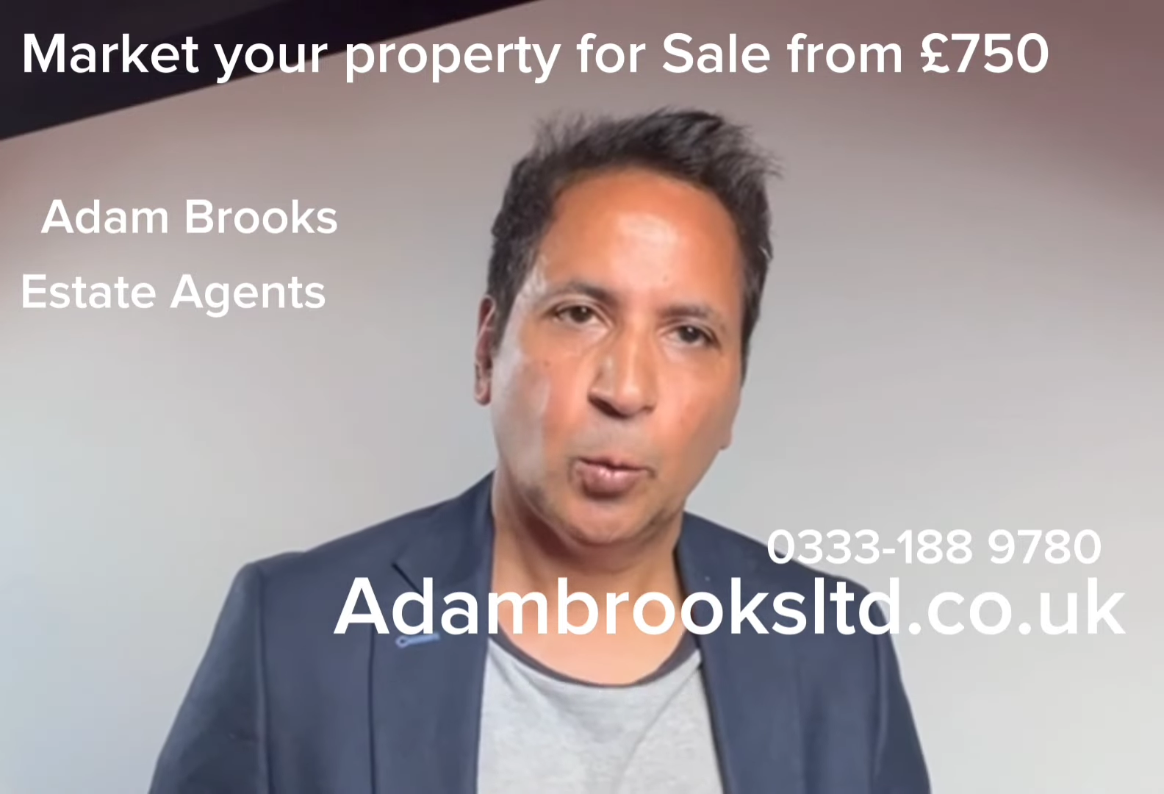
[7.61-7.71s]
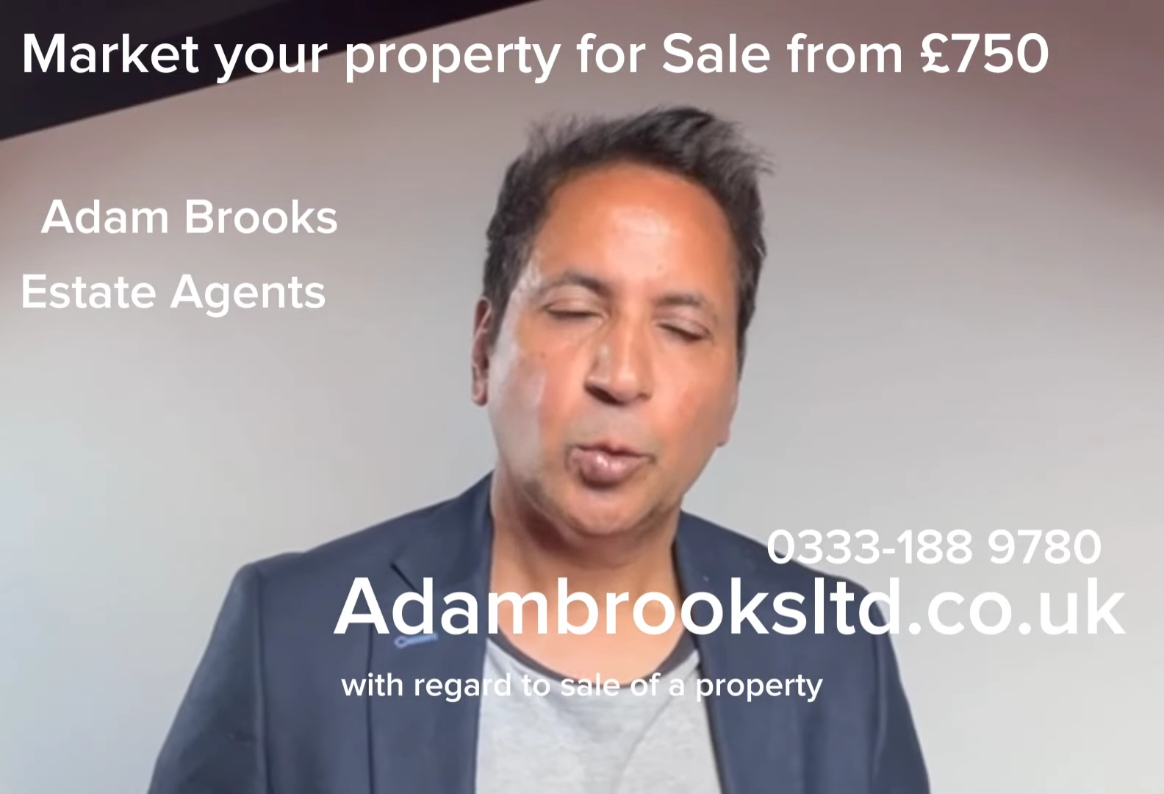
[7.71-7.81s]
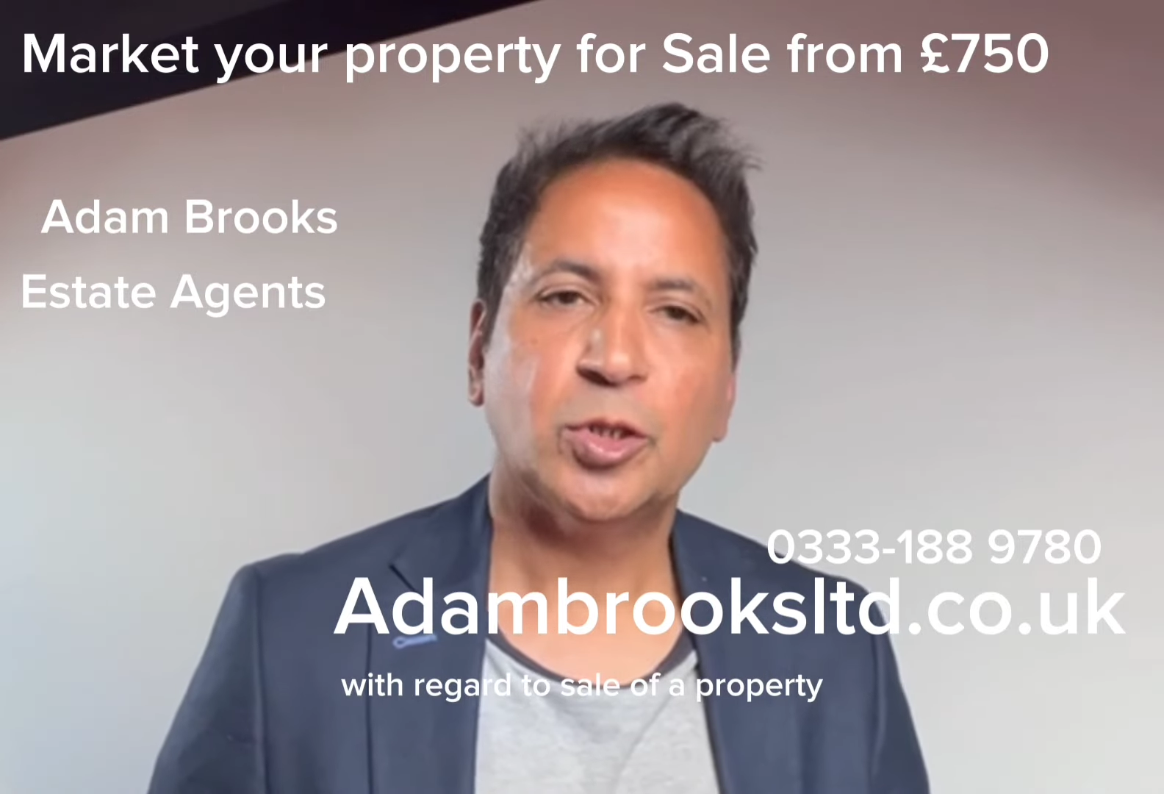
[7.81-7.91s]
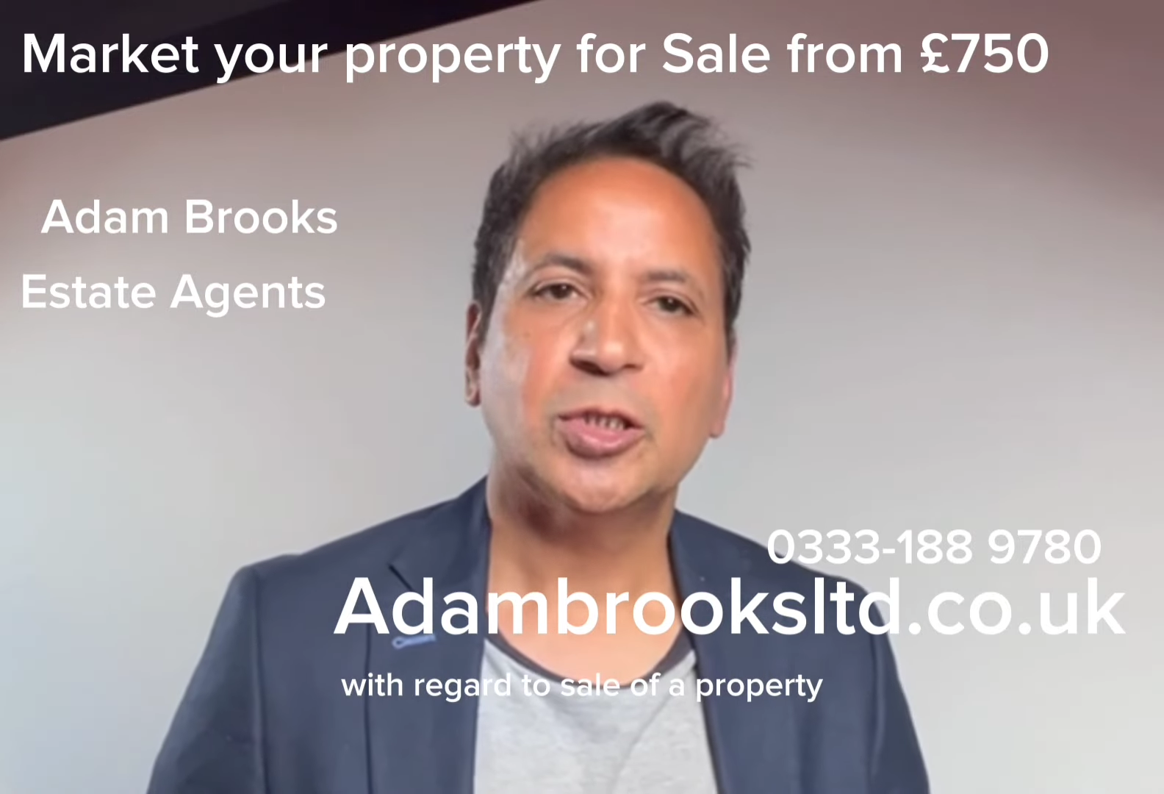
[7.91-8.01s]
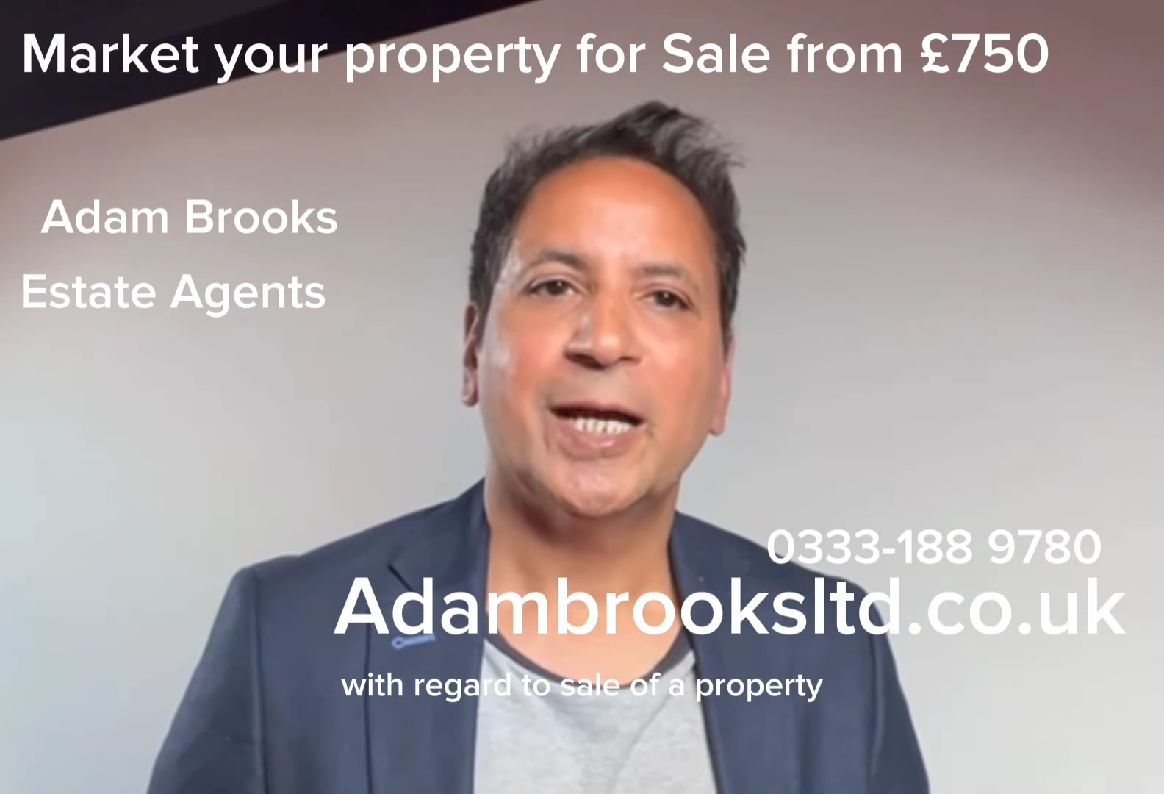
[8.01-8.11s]

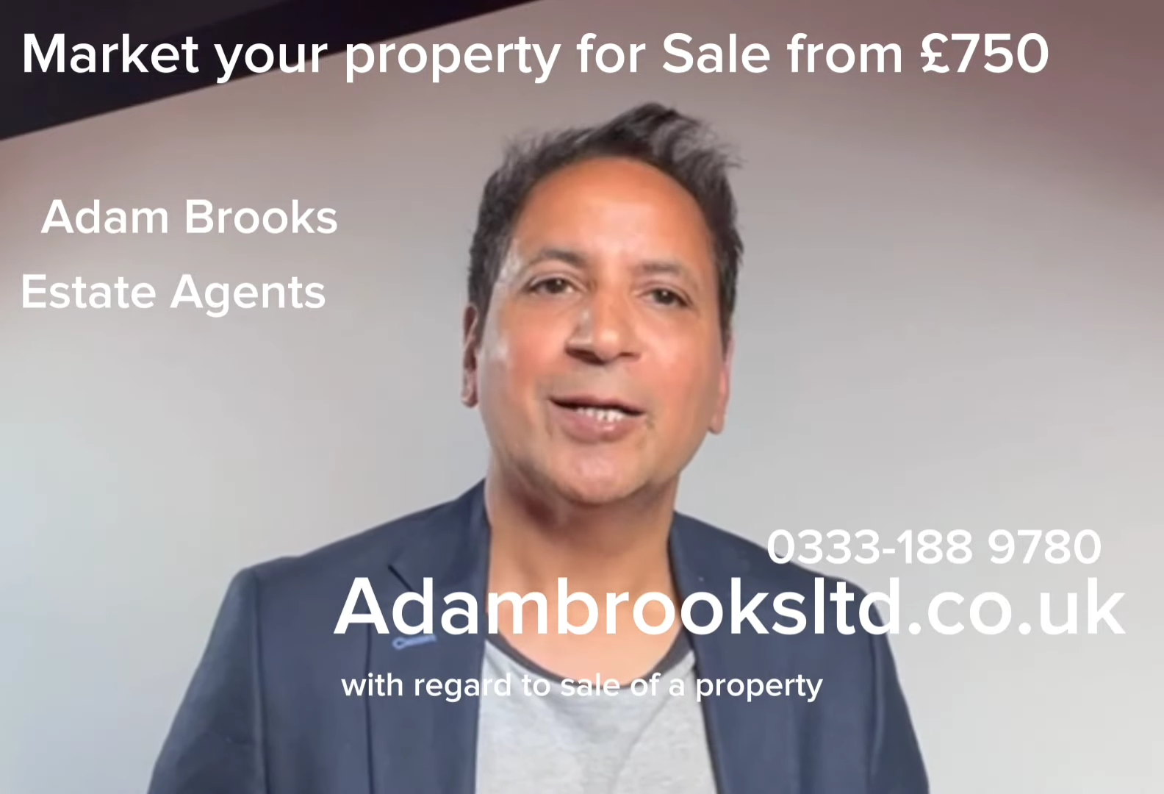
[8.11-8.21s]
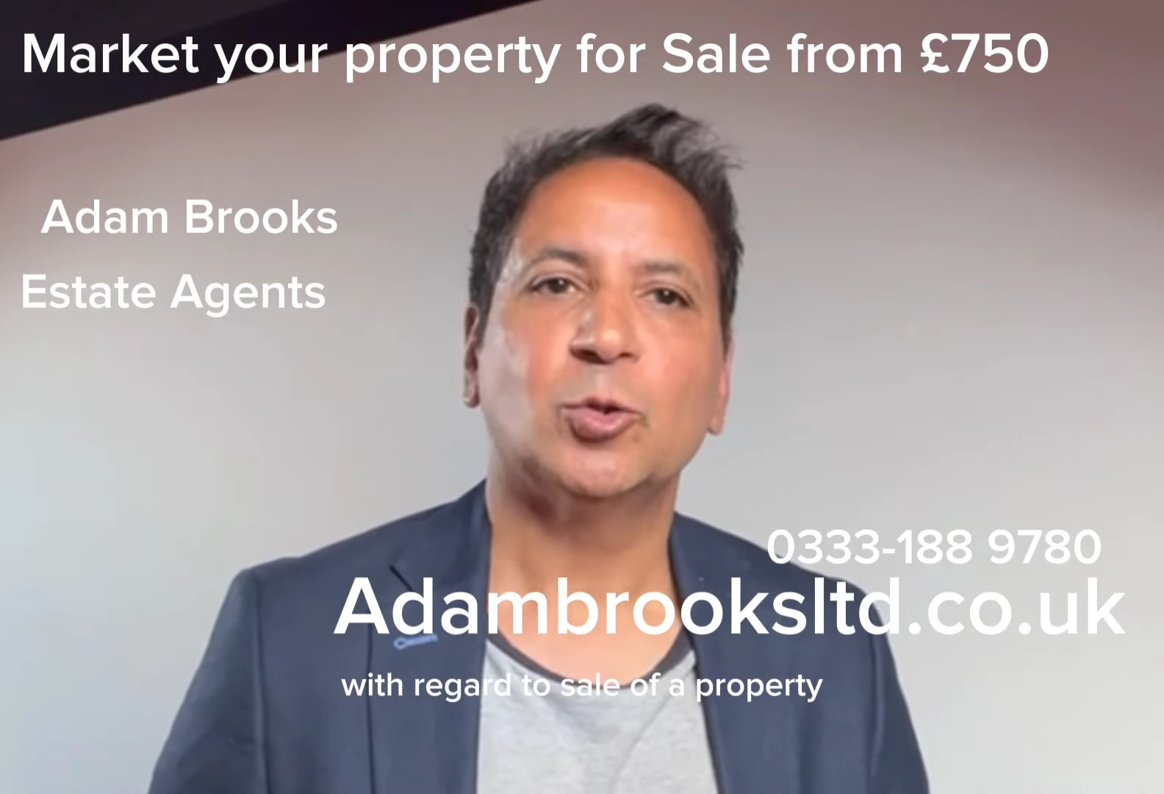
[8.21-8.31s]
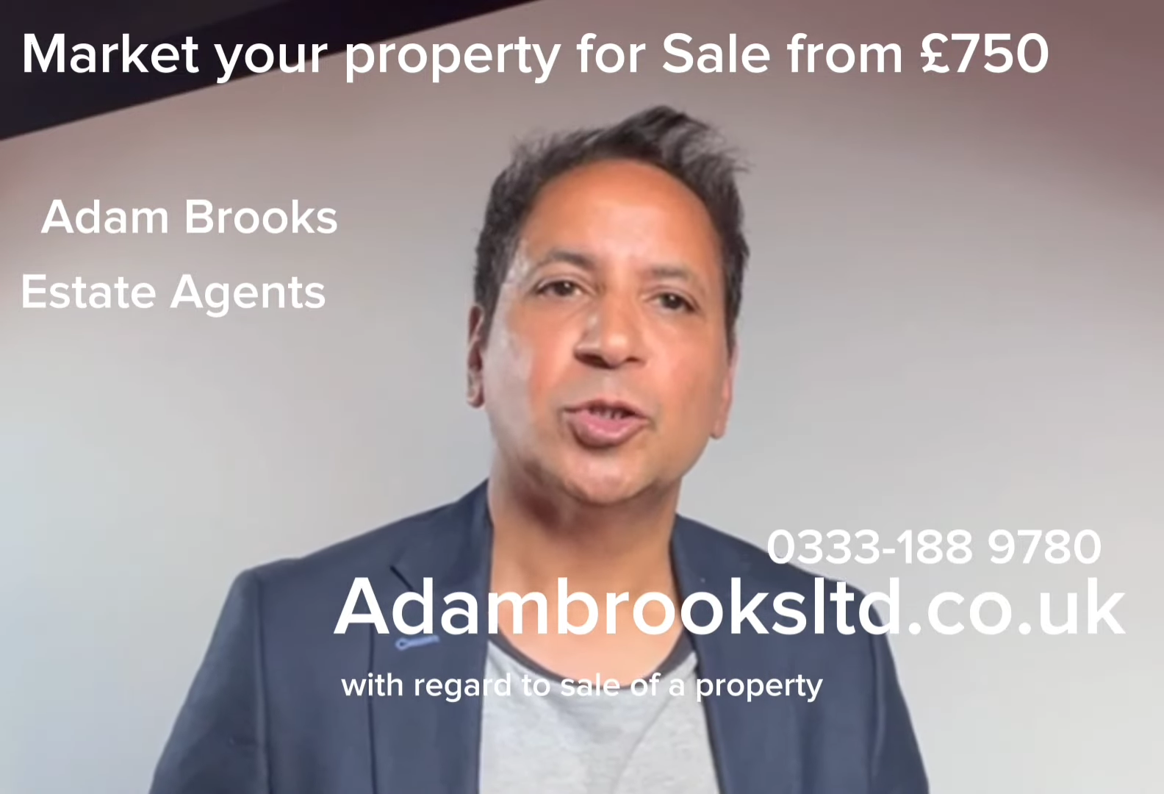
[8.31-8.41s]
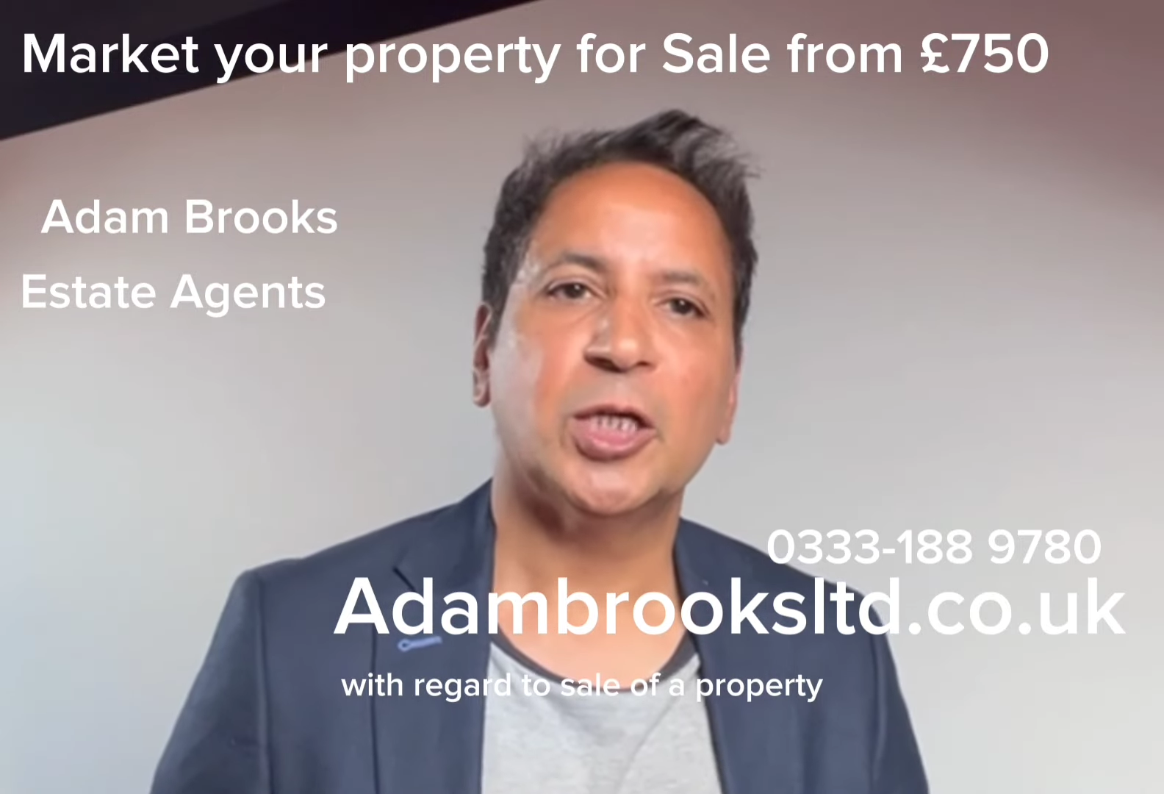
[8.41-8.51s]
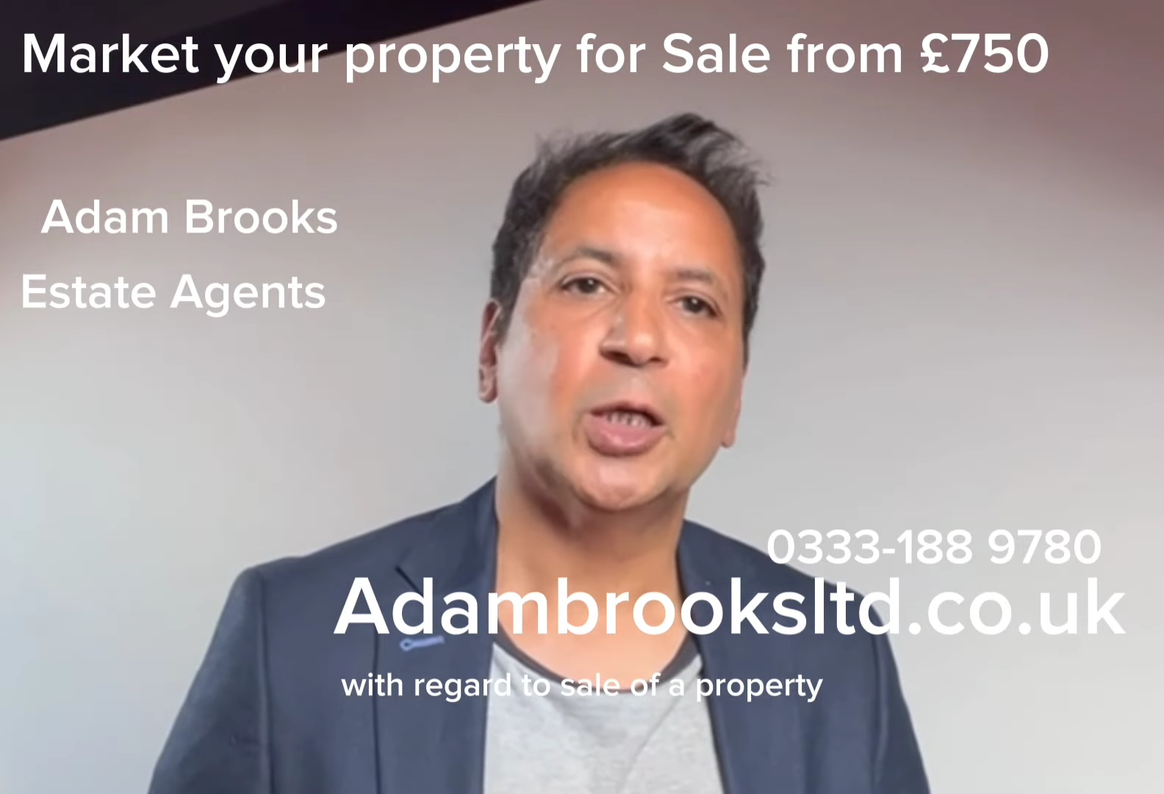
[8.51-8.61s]
with regard
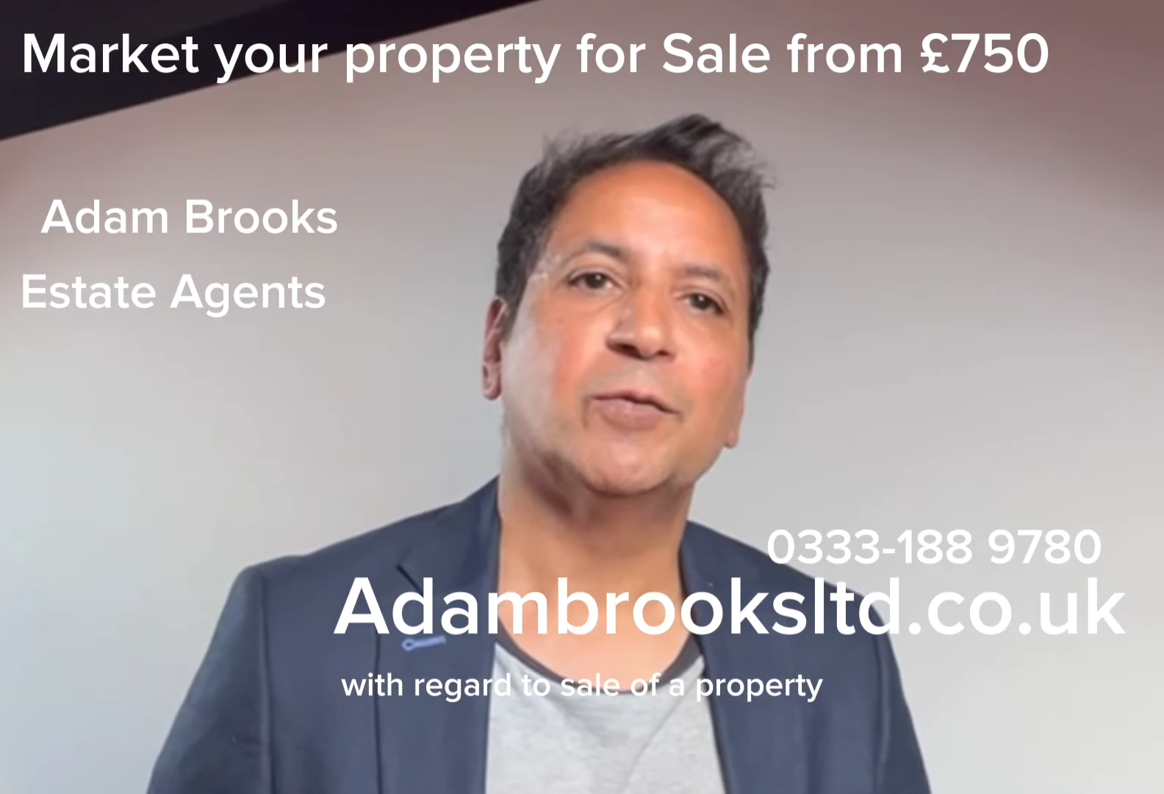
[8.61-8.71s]
to sale